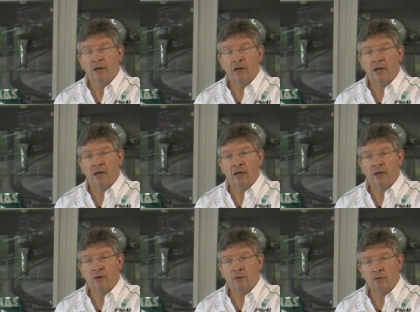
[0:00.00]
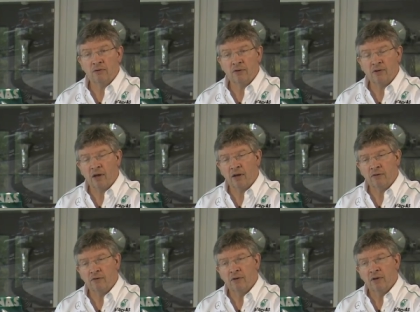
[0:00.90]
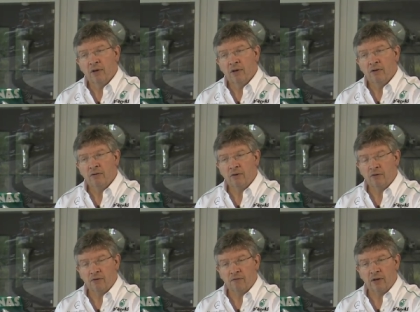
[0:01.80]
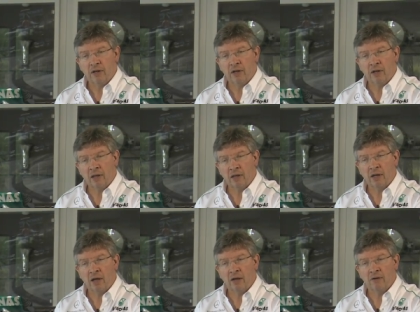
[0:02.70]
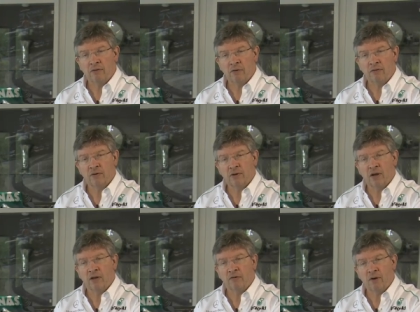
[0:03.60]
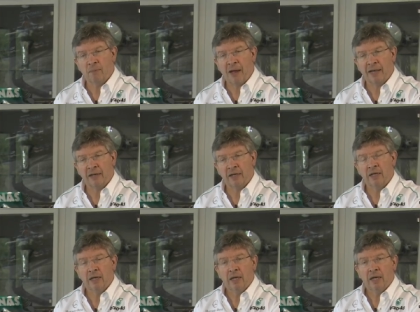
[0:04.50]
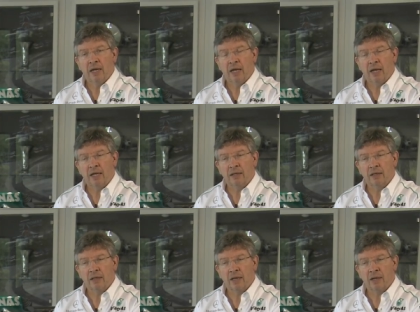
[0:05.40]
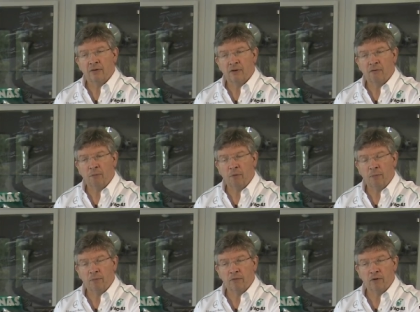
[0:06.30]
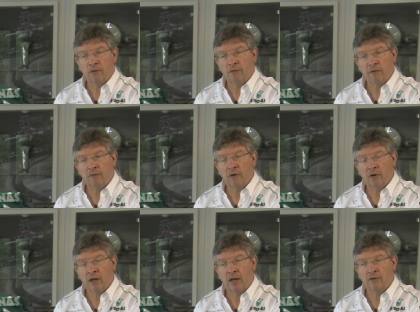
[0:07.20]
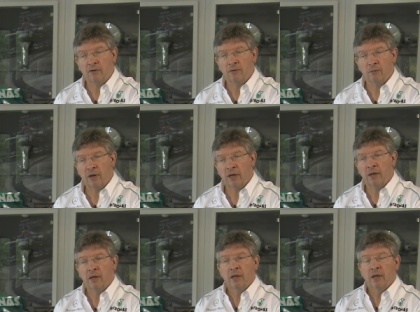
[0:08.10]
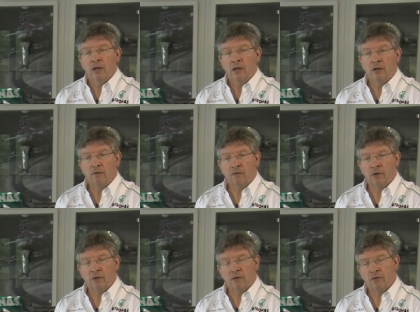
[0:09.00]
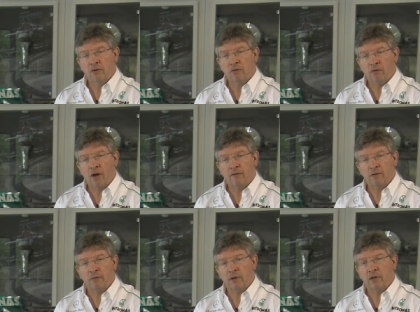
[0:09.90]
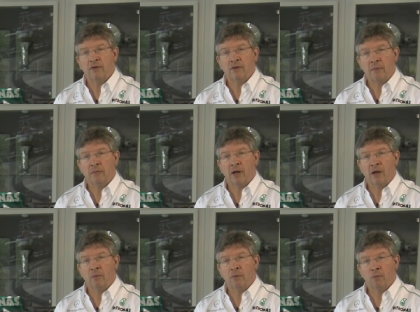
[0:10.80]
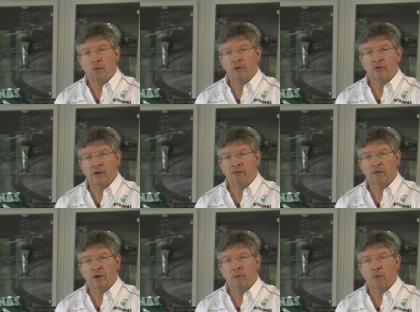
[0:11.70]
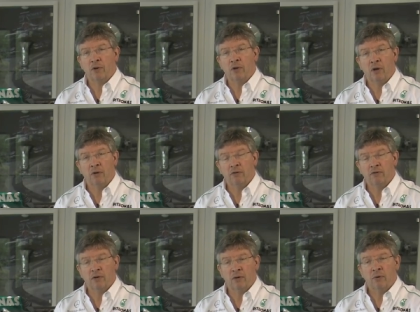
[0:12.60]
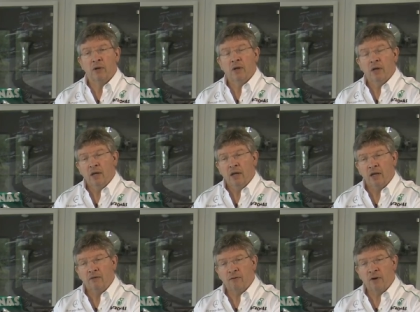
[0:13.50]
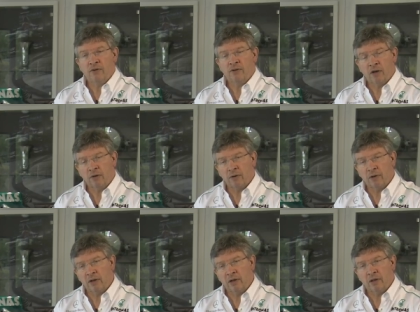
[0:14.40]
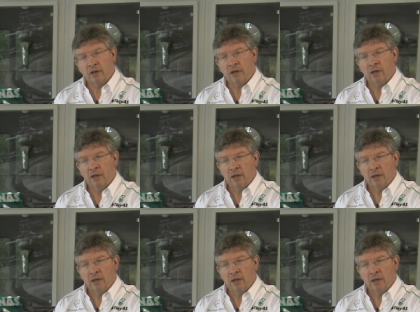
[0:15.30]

uh, use the tyres so severely. And other cars use the tyres very badly and uh, suffer problems. And you've even got cases where you've got two drivers within the same car with one suffering and one not. So it's very subtle, the, the,